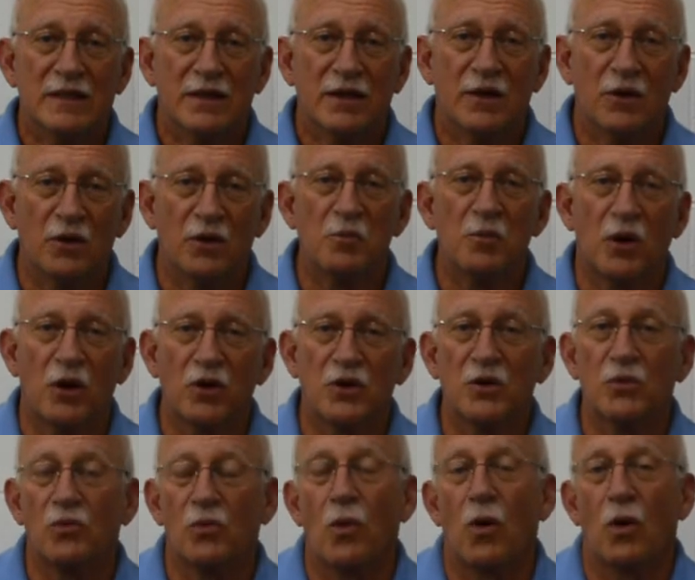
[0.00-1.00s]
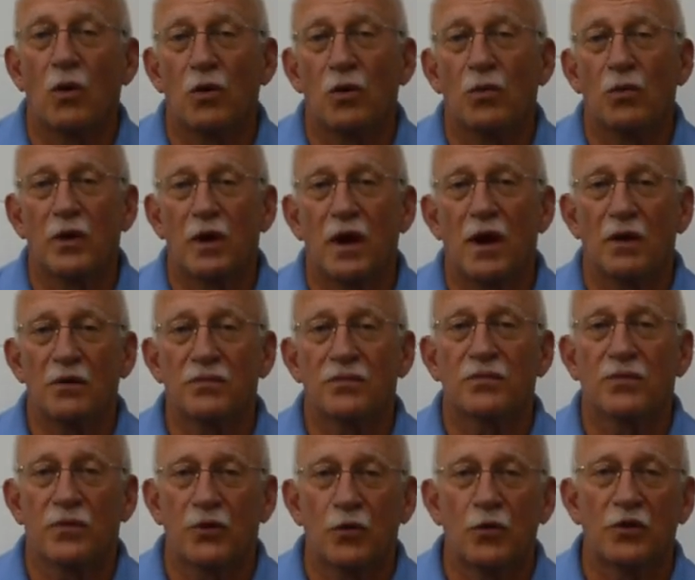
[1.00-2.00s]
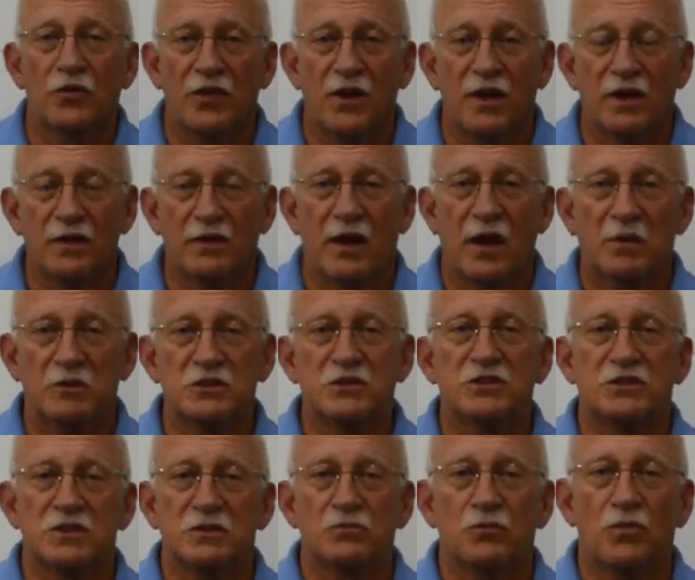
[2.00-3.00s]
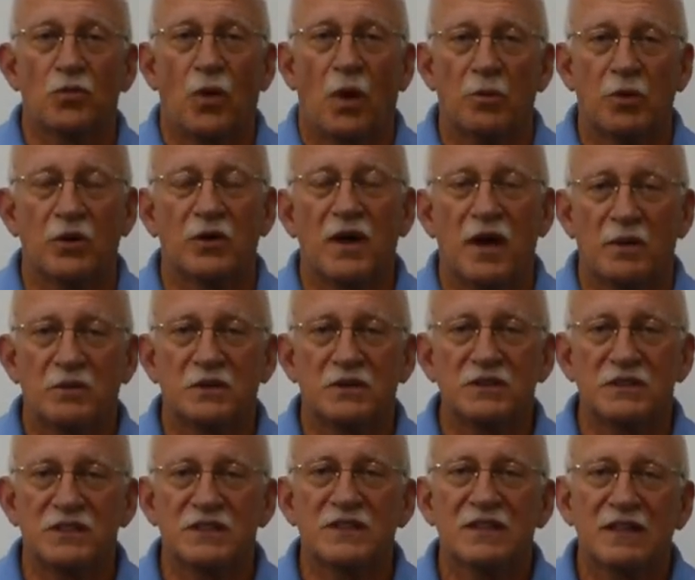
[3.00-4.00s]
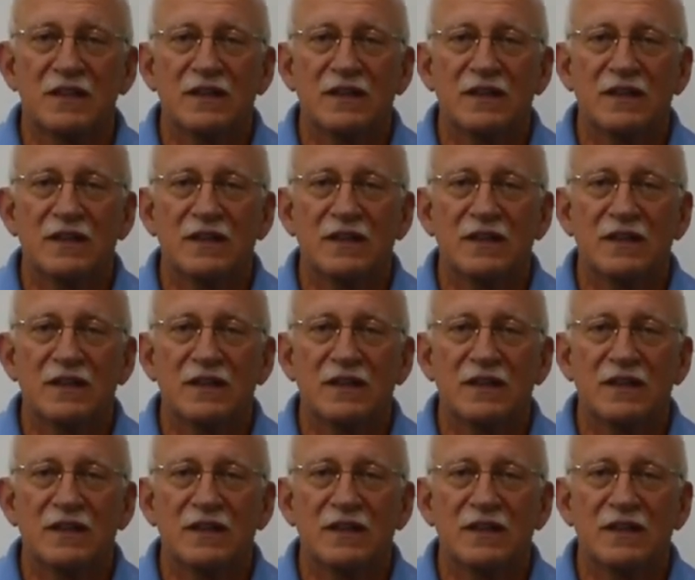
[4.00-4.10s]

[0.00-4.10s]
Here at American Roller, we have urethane chemists and rubber chemists